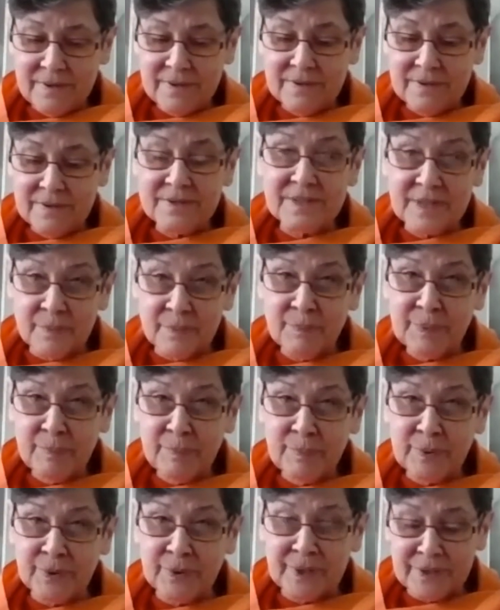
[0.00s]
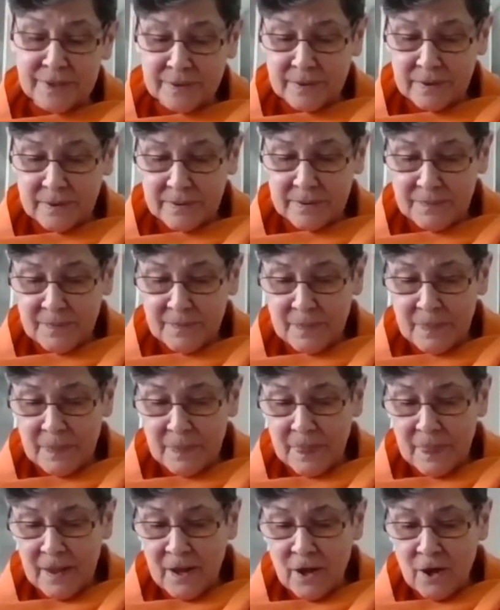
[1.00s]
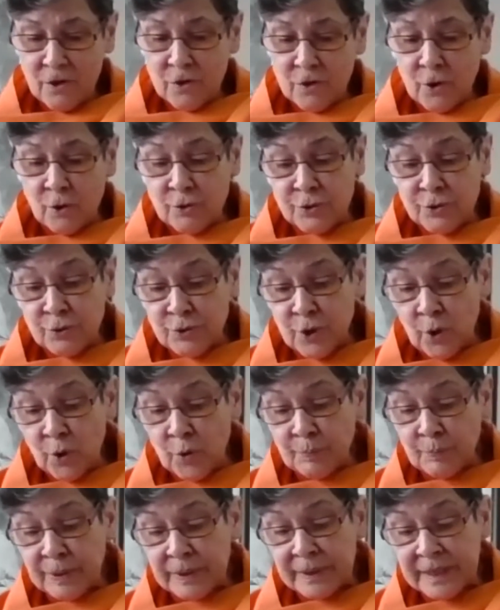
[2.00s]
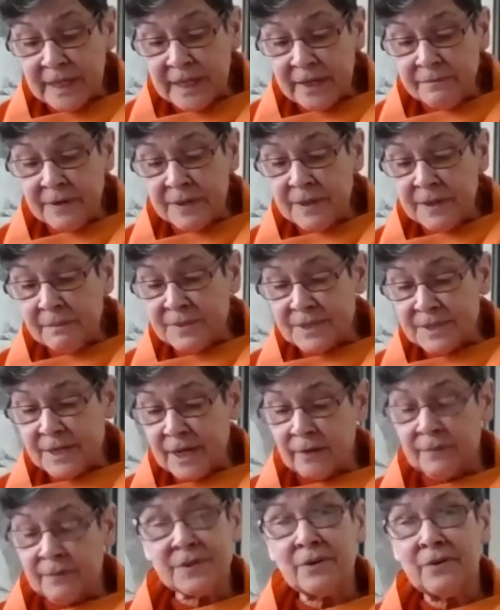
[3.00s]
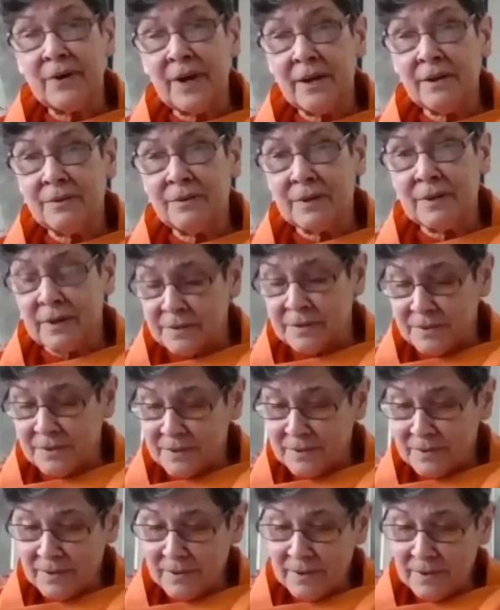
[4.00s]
Simply put, those who don't believe in themselves are atheists